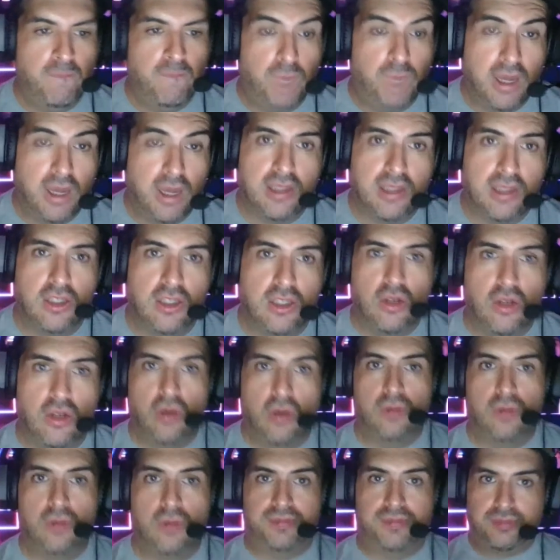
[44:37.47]
But, you
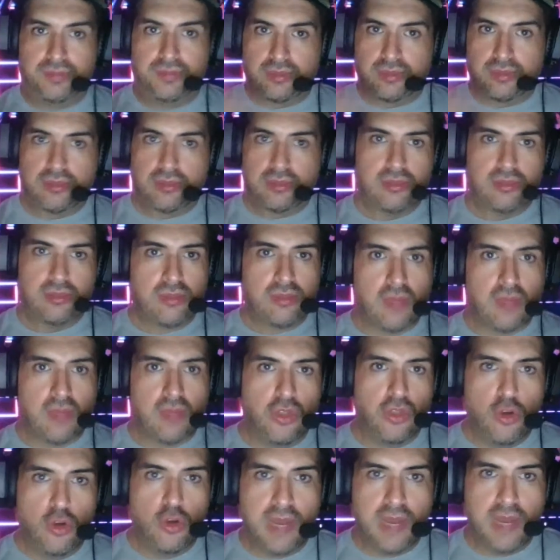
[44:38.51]
know,
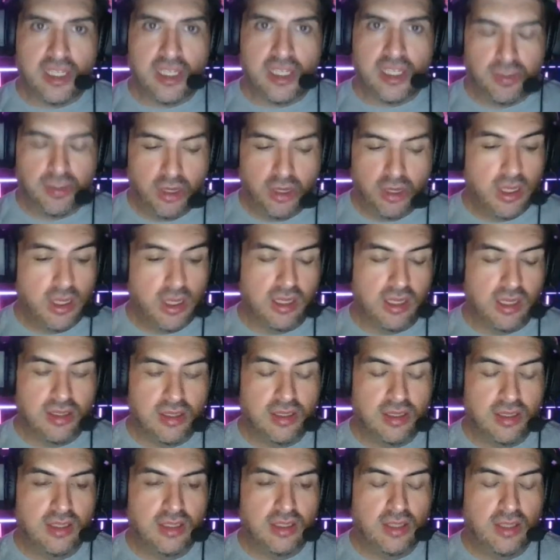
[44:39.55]
through my
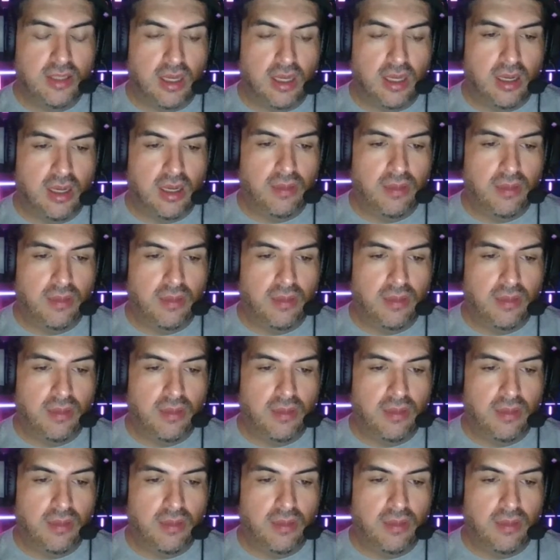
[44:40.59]
experiences, you